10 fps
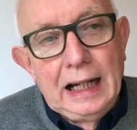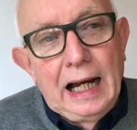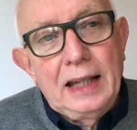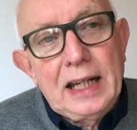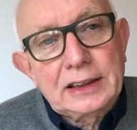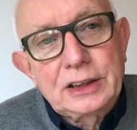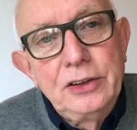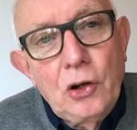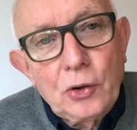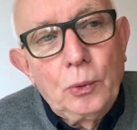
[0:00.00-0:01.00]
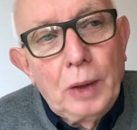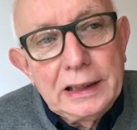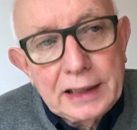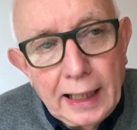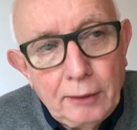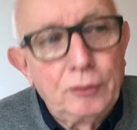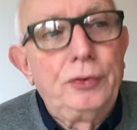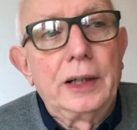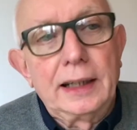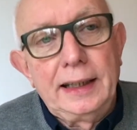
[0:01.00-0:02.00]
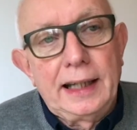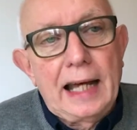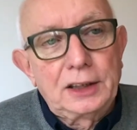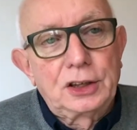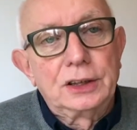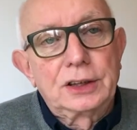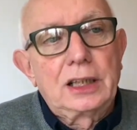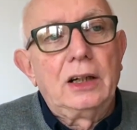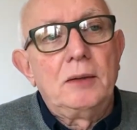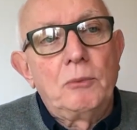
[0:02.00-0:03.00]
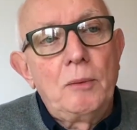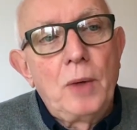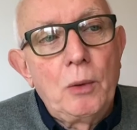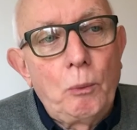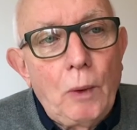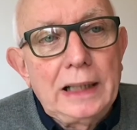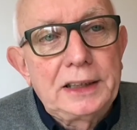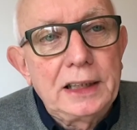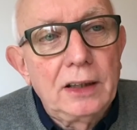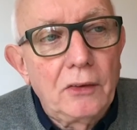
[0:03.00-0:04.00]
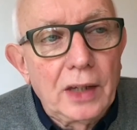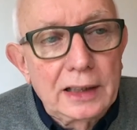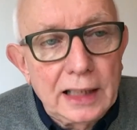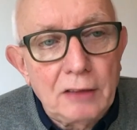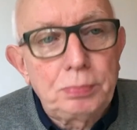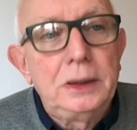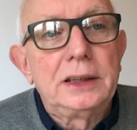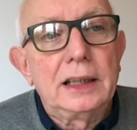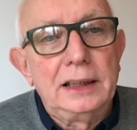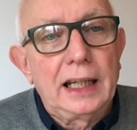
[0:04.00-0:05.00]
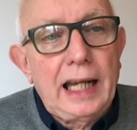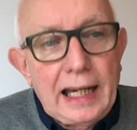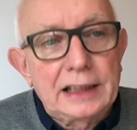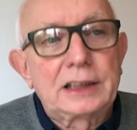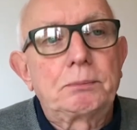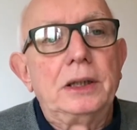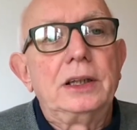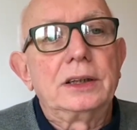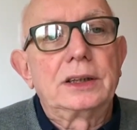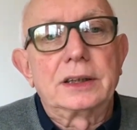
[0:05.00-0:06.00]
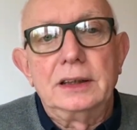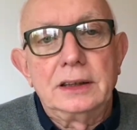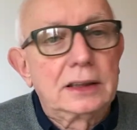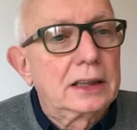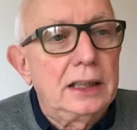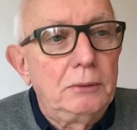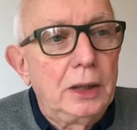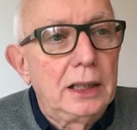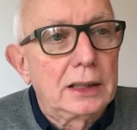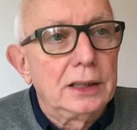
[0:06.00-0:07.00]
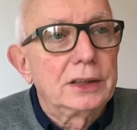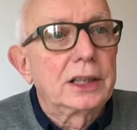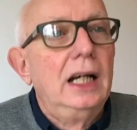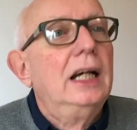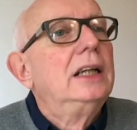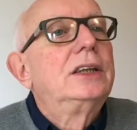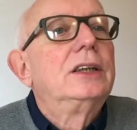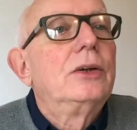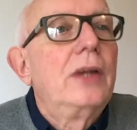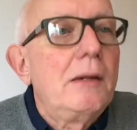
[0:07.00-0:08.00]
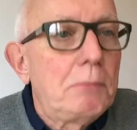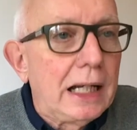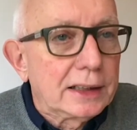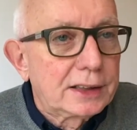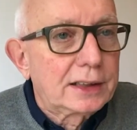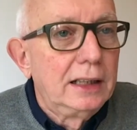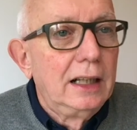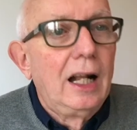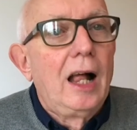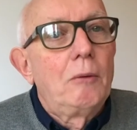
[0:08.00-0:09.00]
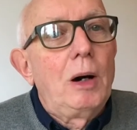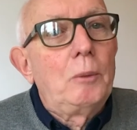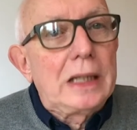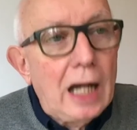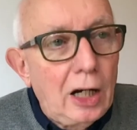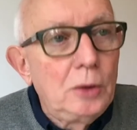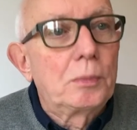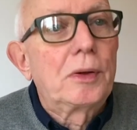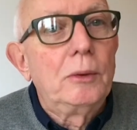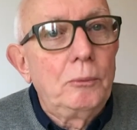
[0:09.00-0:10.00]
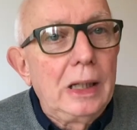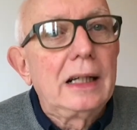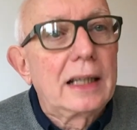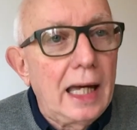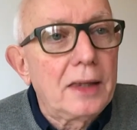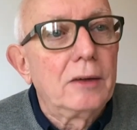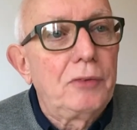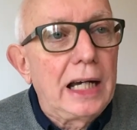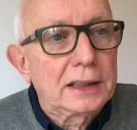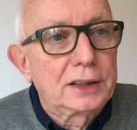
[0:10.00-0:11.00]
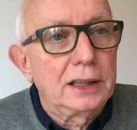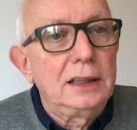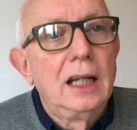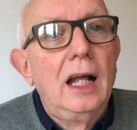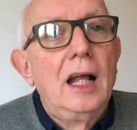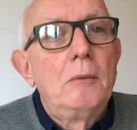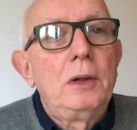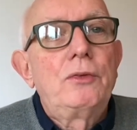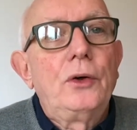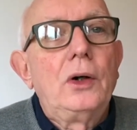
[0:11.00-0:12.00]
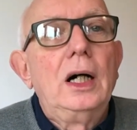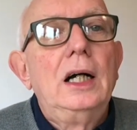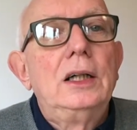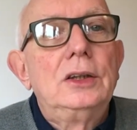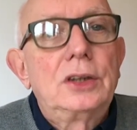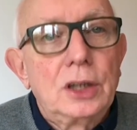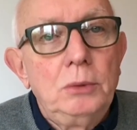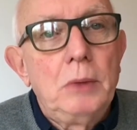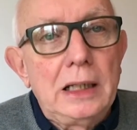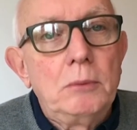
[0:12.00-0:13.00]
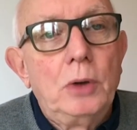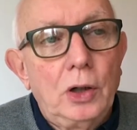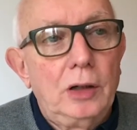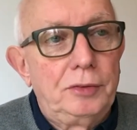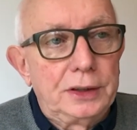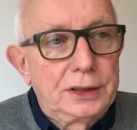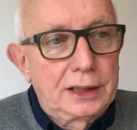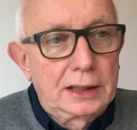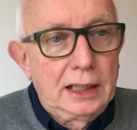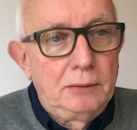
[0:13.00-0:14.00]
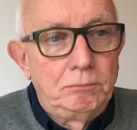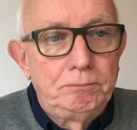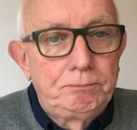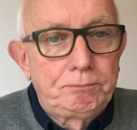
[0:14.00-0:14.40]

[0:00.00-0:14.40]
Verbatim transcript: And that's not always helpful in an anxious time when we're waiting on the government and the experts and key workers to do their best, while we hope that we'll get the vaccine before too many more of us succumb.